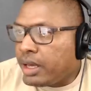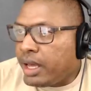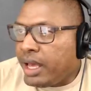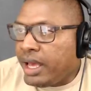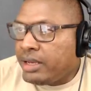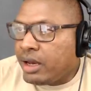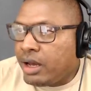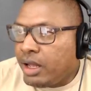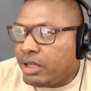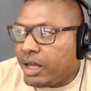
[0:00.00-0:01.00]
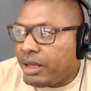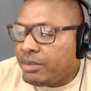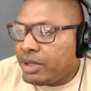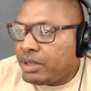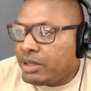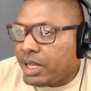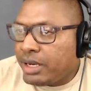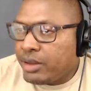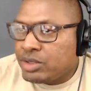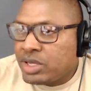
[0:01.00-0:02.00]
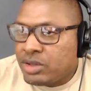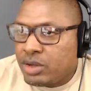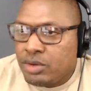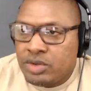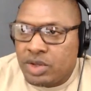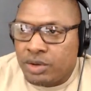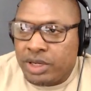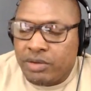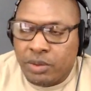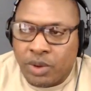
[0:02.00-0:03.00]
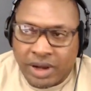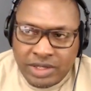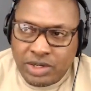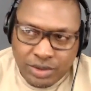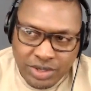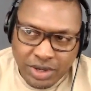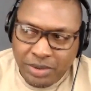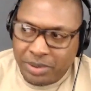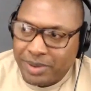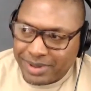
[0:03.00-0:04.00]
and a lot of those dudes don't even watch YouTube.